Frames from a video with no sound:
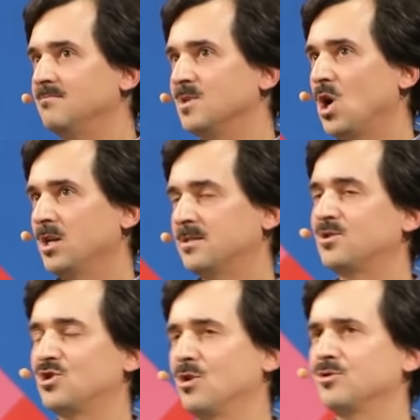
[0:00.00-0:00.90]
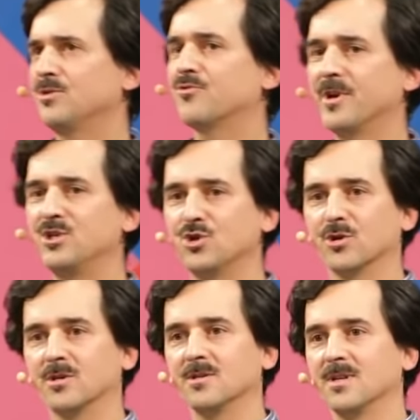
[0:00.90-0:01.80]
God's chosen
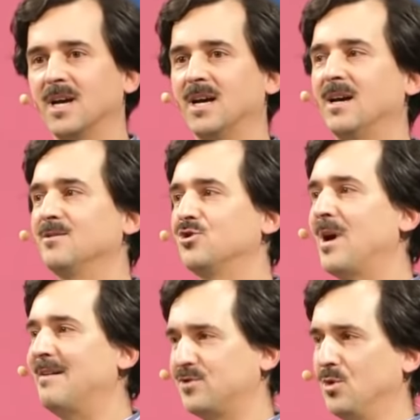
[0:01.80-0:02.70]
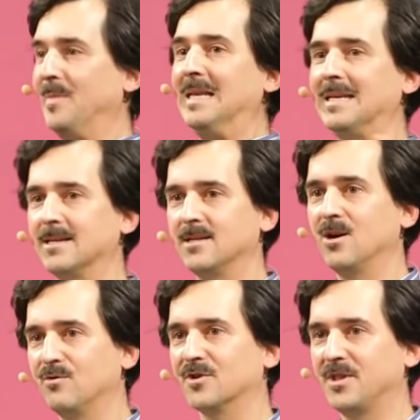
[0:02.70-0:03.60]
creature to have dominion
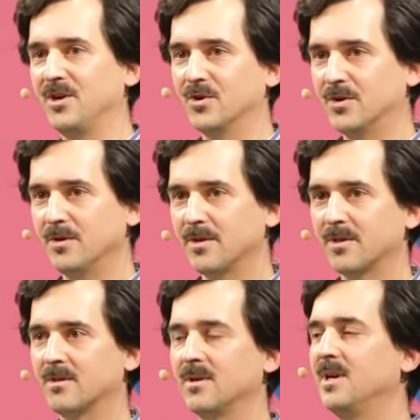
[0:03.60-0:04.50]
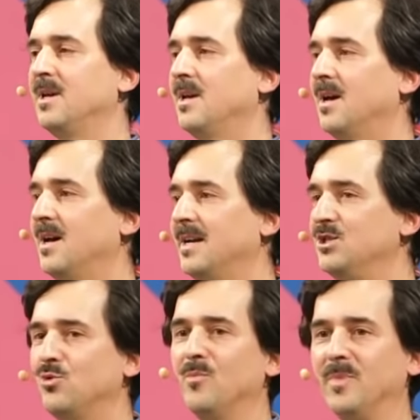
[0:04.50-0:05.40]
over the earth
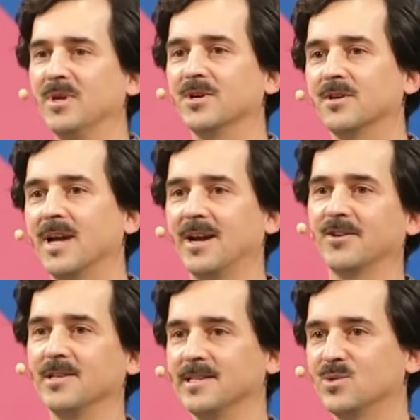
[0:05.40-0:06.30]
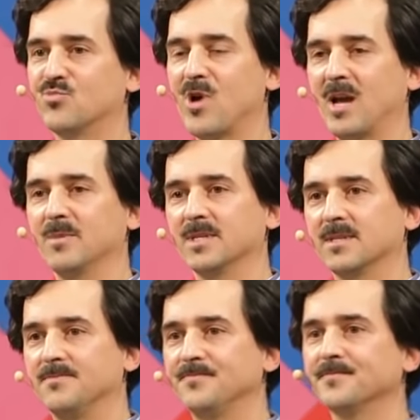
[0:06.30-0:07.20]
into a mere hairless primate.